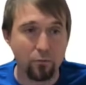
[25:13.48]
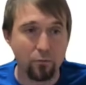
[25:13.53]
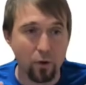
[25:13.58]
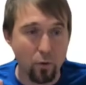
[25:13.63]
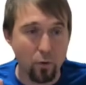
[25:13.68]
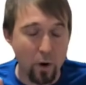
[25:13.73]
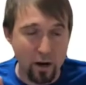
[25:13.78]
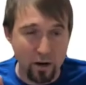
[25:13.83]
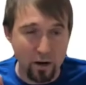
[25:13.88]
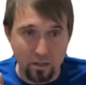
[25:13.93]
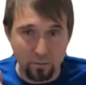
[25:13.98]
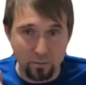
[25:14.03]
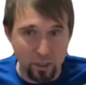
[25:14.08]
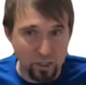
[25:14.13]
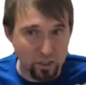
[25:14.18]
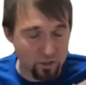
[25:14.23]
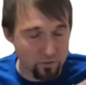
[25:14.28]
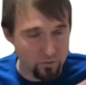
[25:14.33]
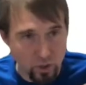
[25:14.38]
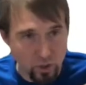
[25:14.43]
requires a
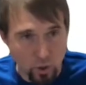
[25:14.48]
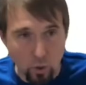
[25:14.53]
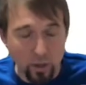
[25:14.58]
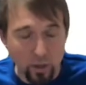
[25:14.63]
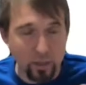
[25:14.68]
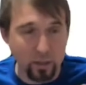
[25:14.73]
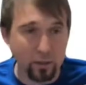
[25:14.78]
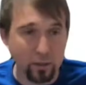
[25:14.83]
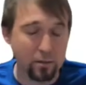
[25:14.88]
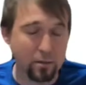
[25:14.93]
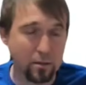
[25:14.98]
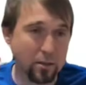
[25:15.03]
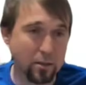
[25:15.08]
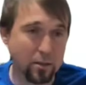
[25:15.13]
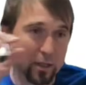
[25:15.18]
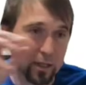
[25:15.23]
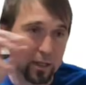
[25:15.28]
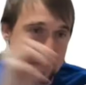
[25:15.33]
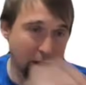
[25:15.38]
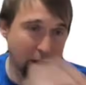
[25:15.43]
bunch of joins.
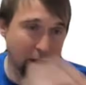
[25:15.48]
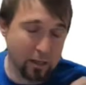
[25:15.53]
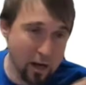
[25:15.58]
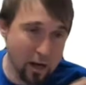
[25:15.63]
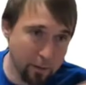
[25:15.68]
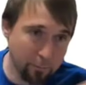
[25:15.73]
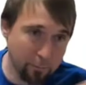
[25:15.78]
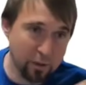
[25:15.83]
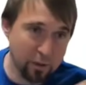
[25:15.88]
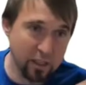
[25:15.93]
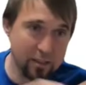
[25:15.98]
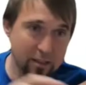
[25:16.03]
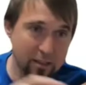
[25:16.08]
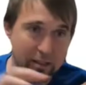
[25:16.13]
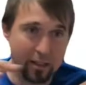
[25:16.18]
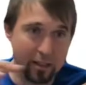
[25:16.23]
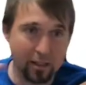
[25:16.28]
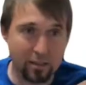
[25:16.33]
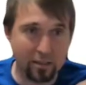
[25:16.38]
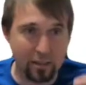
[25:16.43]
You get into complex
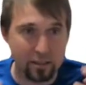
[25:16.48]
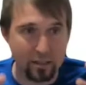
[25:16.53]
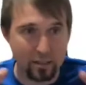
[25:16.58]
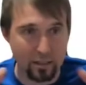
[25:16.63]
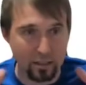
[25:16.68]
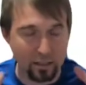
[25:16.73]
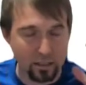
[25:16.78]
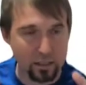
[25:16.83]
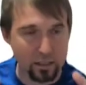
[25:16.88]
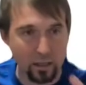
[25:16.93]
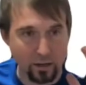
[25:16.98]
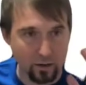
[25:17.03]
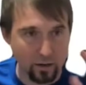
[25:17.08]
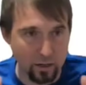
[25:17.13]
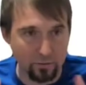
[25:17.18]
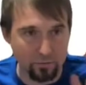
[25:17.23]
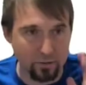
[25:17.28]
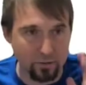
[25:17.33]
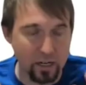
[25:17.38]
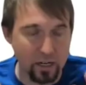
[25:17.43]
things. It's the
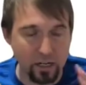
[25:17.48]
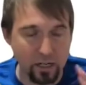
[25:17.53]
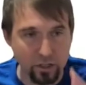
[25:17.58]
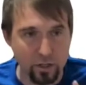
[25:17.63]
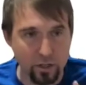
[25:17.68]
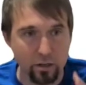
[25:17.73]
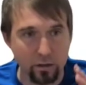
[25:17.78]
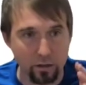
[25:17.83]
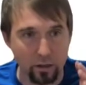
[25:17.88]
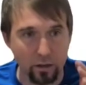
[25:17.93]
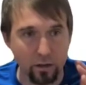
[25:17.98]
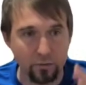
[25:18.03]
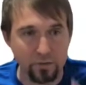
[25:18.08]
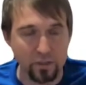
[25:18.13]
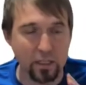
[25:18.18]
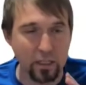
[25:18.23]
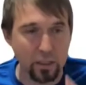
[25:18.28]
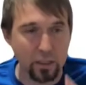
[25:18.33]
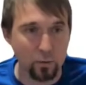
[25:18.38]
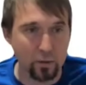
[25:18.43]
declarative nature of
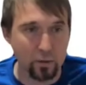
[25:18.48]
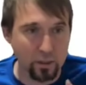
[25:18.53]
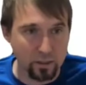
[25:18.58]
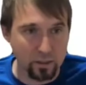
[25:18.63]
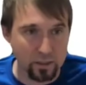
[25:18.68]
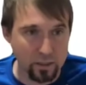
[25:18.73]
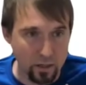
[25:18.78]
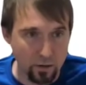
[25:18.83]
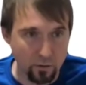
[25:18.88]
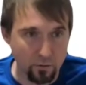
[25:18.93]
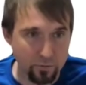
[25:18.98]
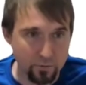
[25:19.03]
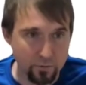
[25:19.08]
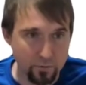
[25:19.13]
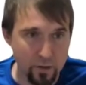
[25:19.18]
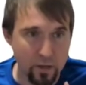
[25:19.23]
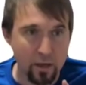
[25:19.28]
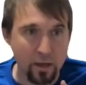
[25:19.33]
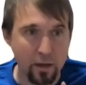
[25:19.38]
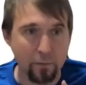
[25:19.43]
SQL itself
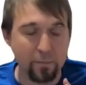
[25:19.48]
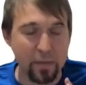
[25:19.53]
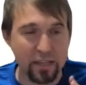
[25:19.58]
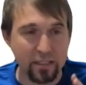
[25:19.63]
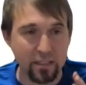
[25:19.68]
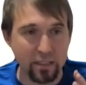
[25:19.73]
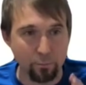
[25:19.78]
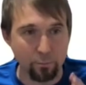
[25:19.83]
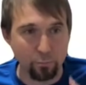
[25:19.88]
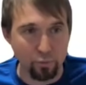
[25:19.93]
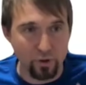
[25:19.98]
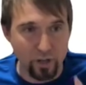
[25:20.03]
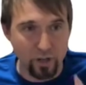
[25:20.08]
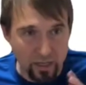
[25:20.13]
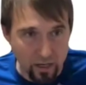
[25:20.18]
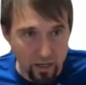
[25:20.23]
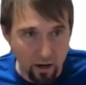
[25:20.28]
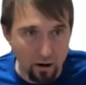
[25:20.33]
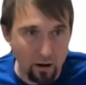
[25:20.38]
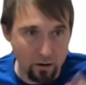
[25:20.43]
makes it
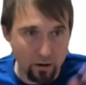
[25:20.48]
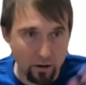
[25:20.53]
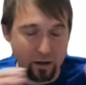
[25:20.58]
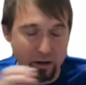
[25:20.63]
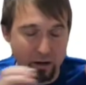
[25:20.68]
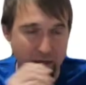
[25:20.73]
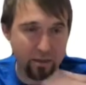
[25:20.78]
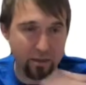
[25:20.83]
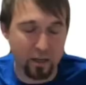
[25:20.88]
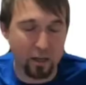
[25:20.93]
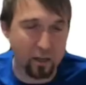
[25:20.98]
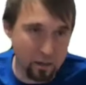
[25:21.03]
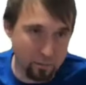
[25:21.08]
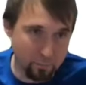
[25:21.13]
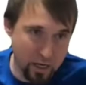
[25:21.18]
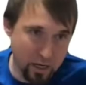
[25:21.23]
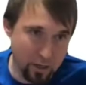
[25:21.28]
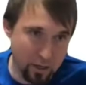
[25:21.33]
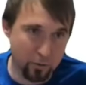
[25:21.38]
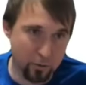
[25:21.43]
pretty hard to think
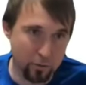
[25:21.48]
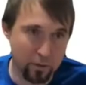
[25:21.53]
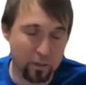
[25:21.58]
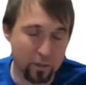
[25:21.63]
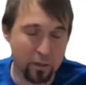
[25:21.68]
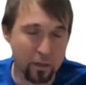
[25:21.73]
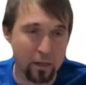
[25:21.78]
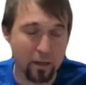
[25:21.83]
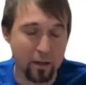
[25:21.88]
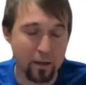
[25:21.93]
about